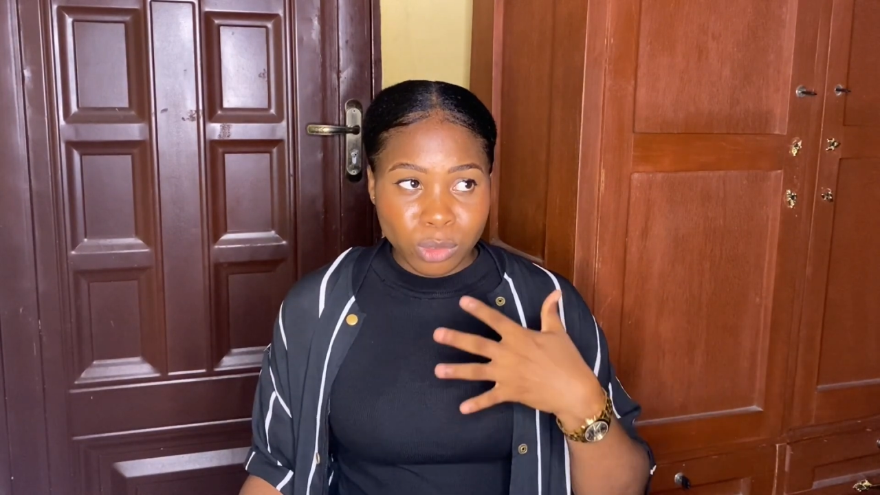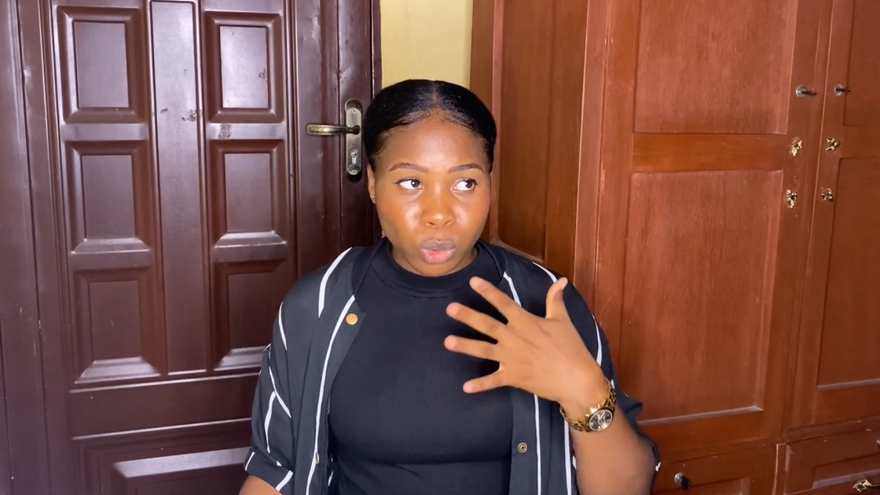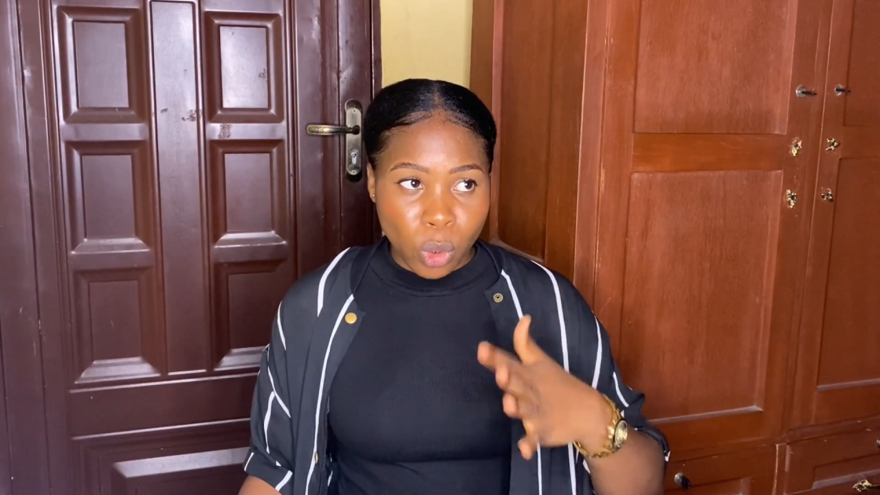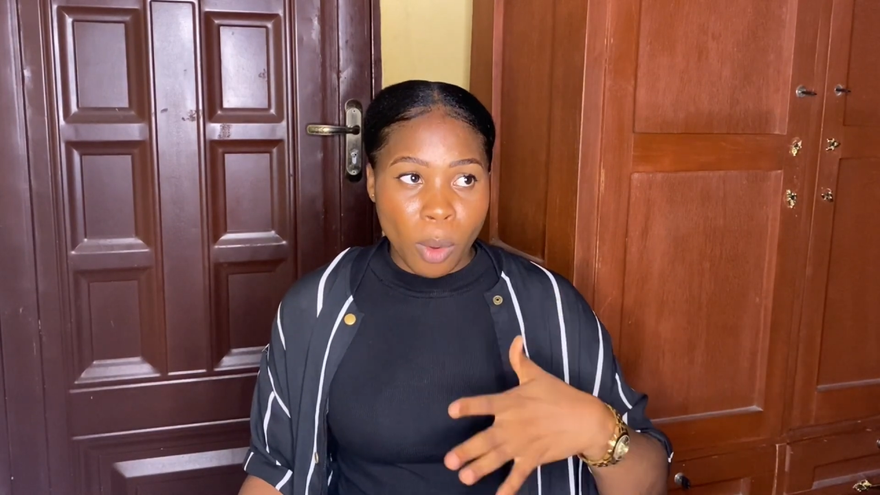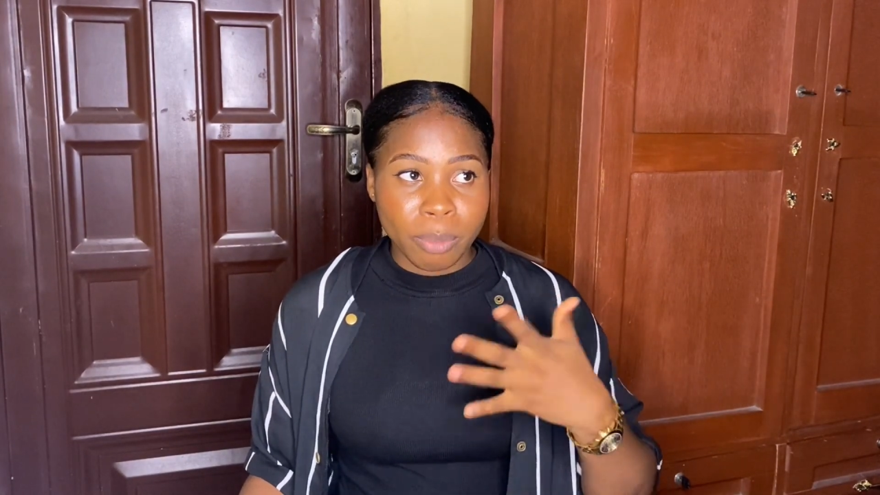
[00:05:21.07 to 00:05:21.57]

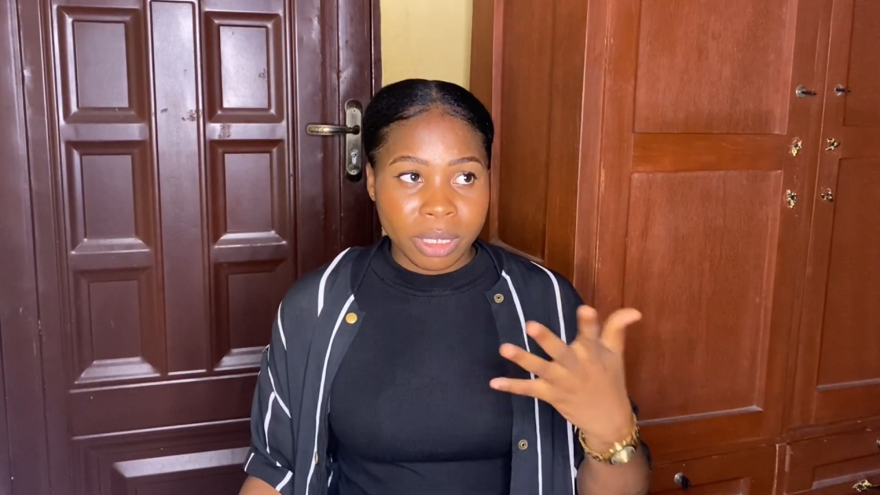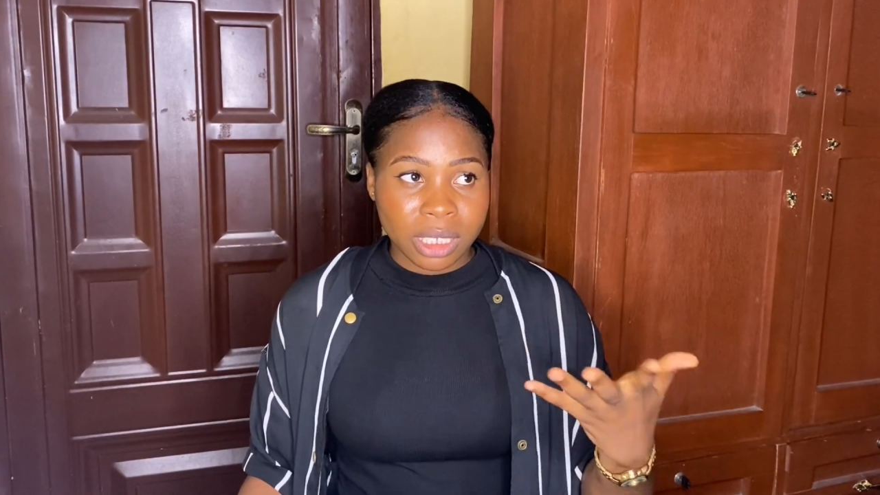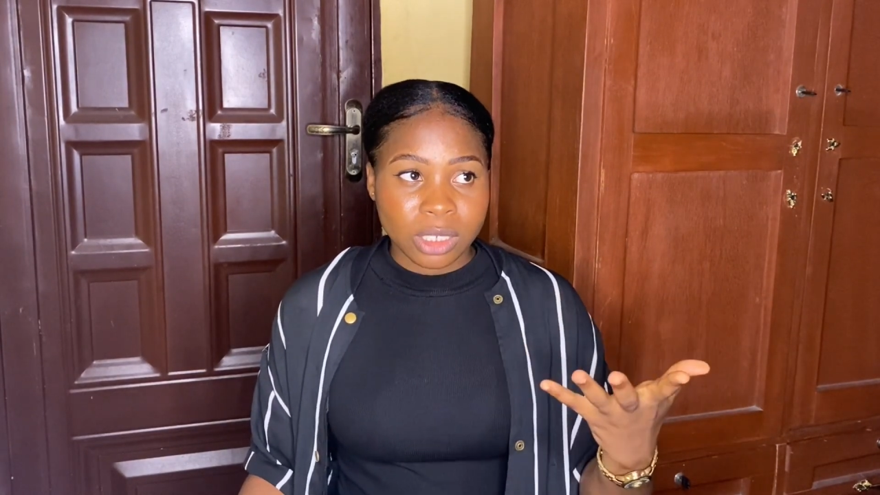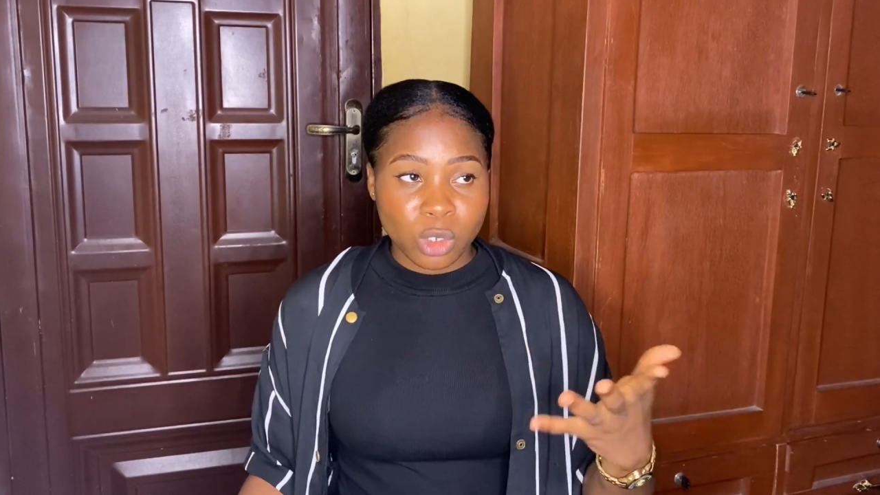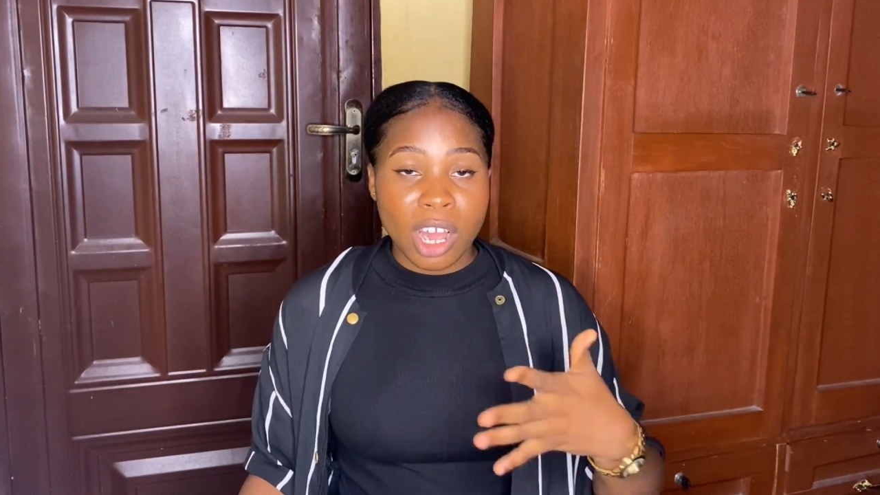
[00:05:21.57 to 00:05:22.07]

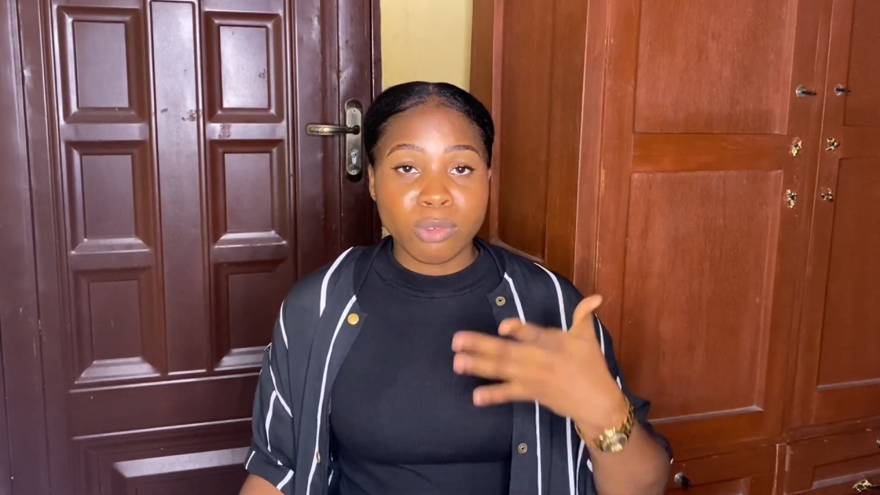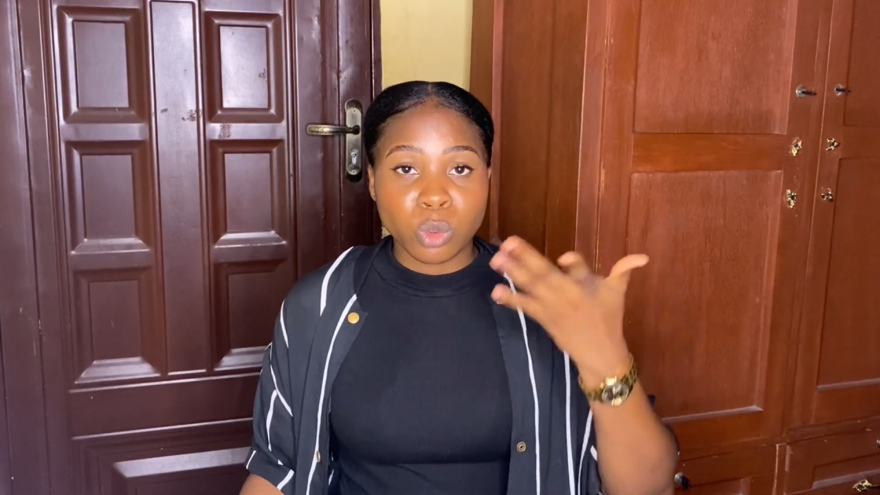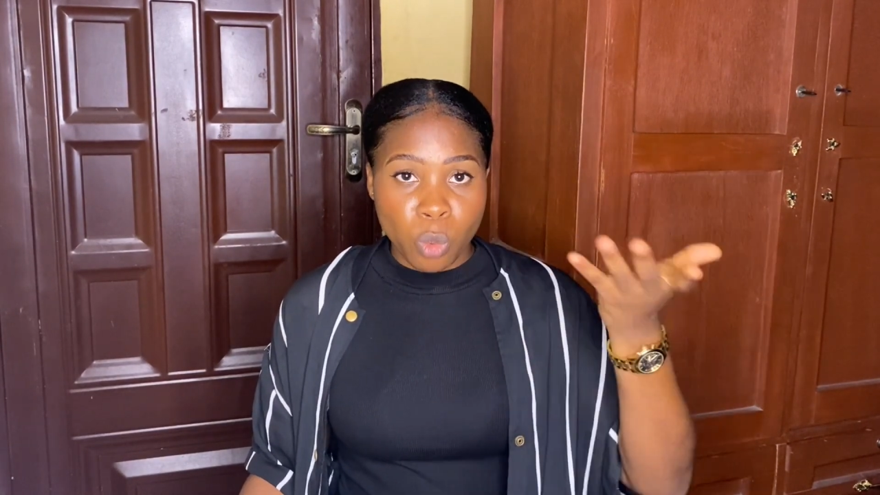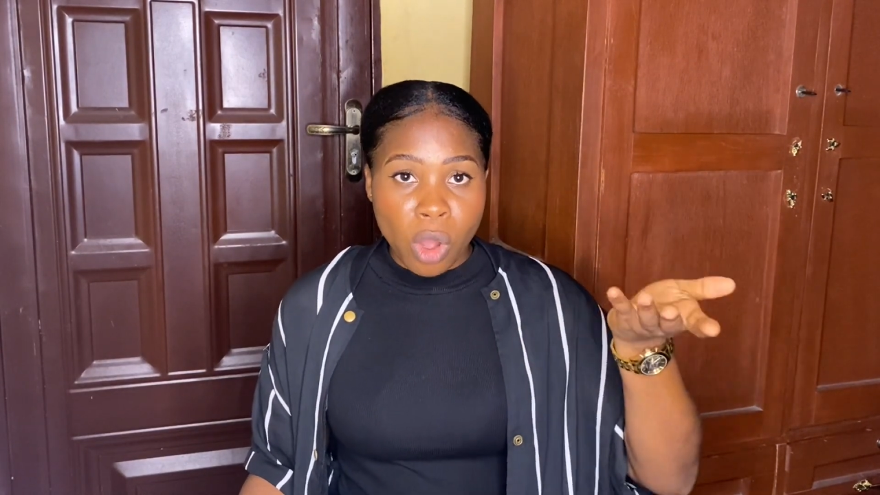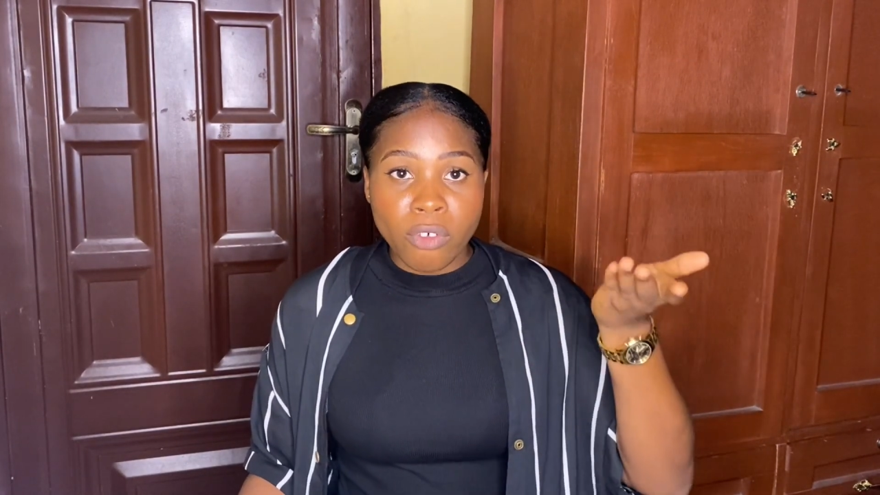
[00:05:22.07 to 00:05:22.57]
to
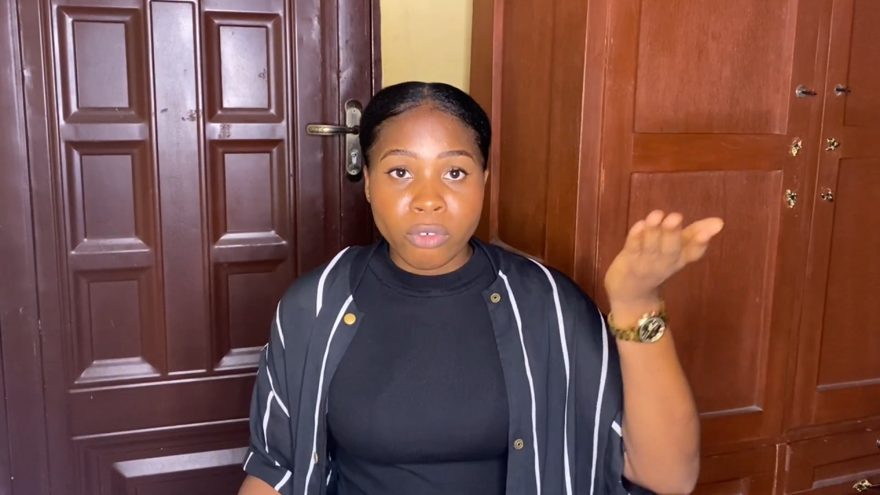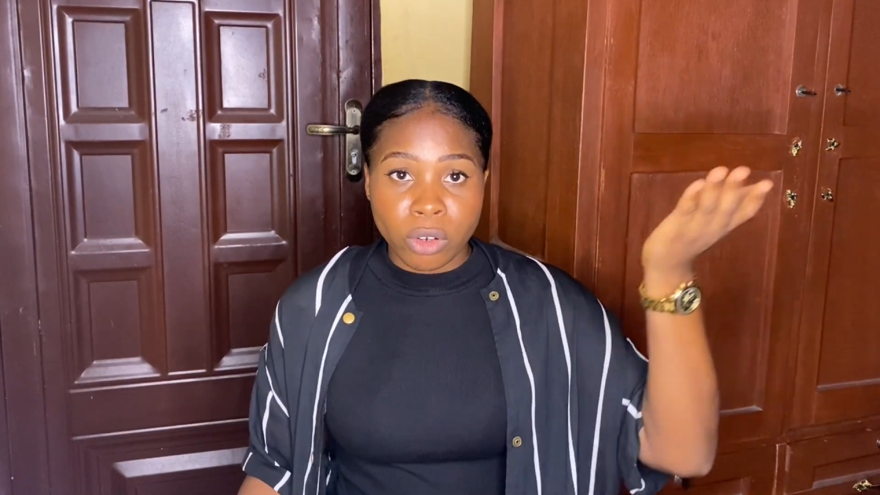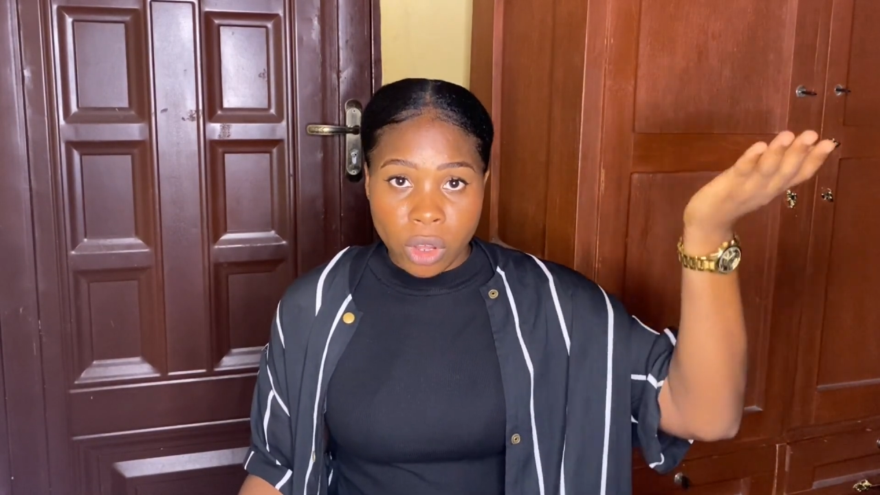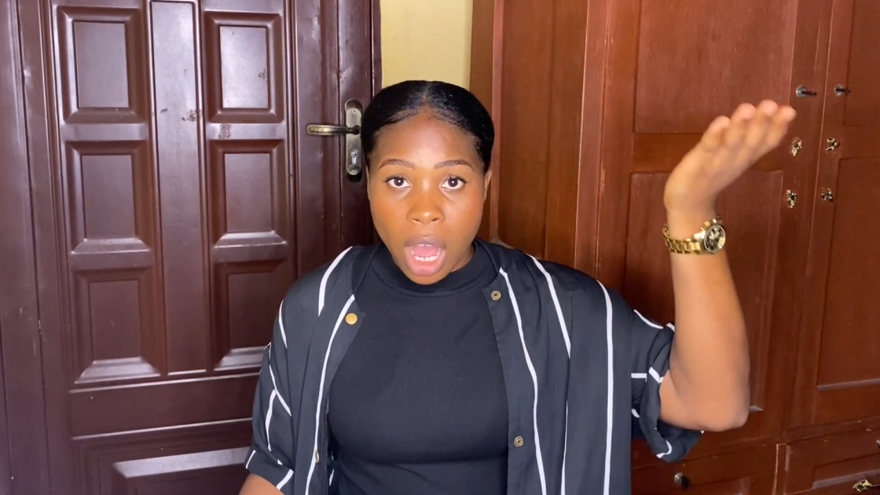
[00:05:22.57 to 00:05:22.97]
work for